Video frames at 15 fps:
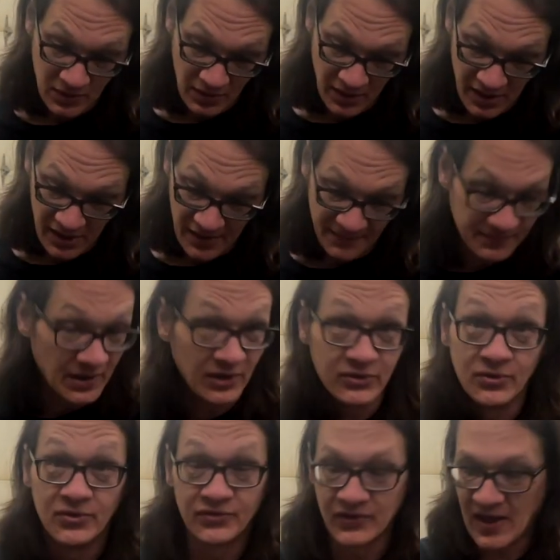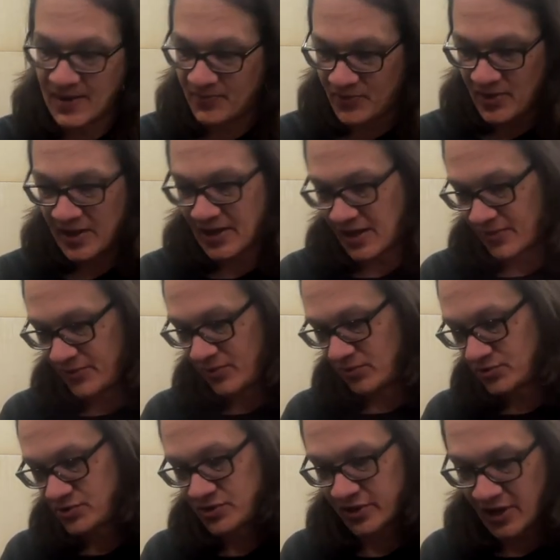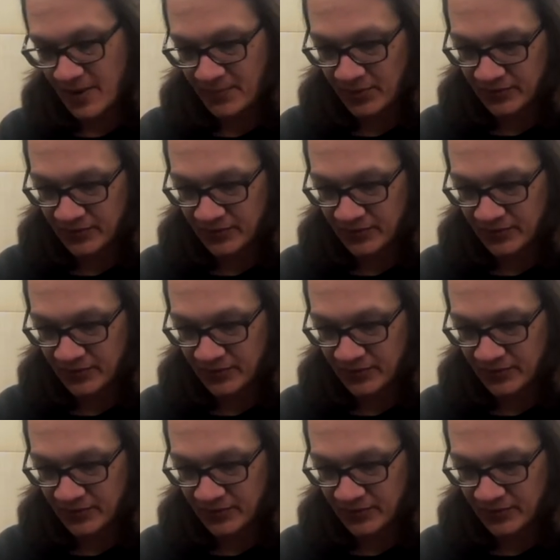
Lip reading: I'll do the same thing. I'll throw just a couple